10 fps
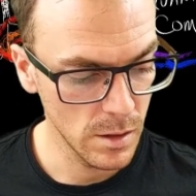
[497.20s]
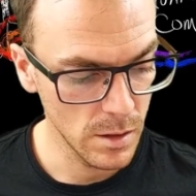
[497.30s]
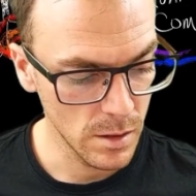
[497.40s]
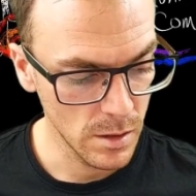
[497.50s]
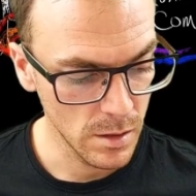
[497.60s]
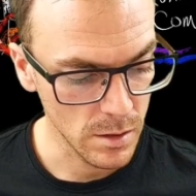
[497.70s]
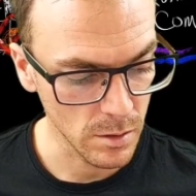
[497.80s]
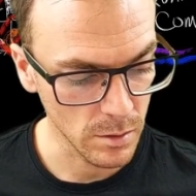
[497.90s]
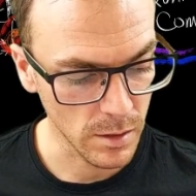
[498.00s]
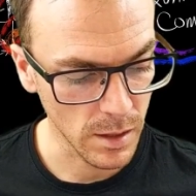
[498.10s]
So
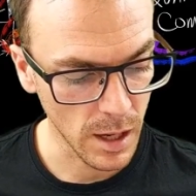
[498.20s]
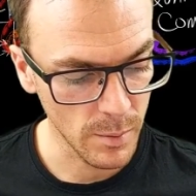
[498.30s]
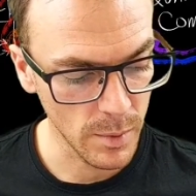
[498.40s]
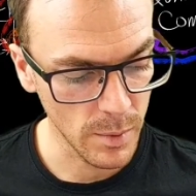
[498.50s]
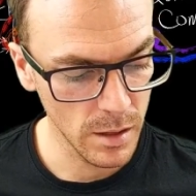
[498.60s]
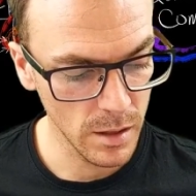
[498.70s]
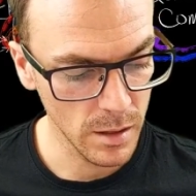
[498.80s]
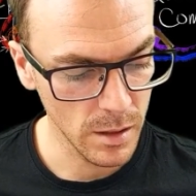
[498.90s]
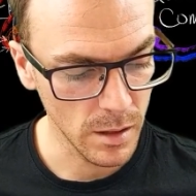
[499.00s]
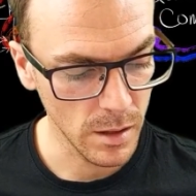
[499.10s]
gamma,
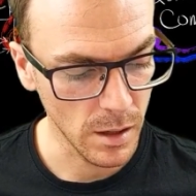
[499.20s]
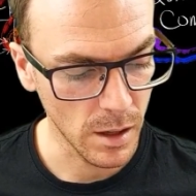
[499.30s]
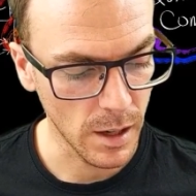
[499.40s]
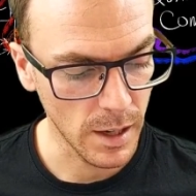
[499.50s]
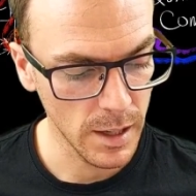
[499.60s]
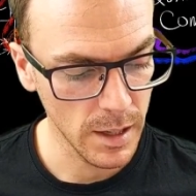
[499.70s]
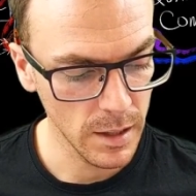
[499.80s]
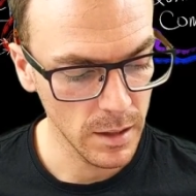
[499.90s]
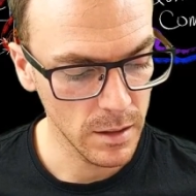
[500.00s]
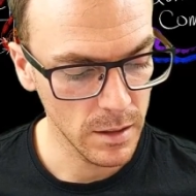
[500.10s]
I,
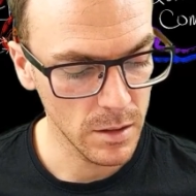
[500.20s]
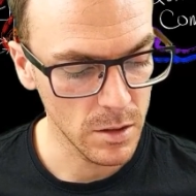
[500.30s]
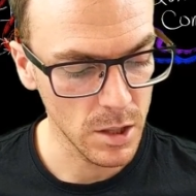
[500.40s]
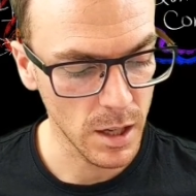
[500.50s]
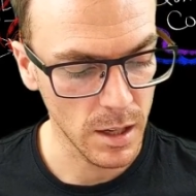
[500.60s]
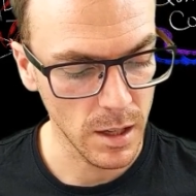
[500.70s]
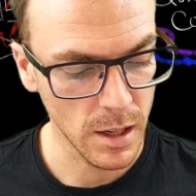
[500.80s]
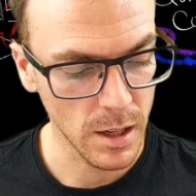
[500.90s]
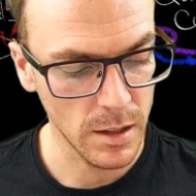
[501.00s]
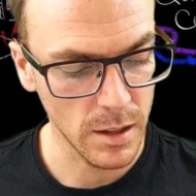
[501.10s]
j, and
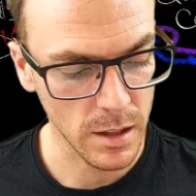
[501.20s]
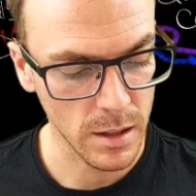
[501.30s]
then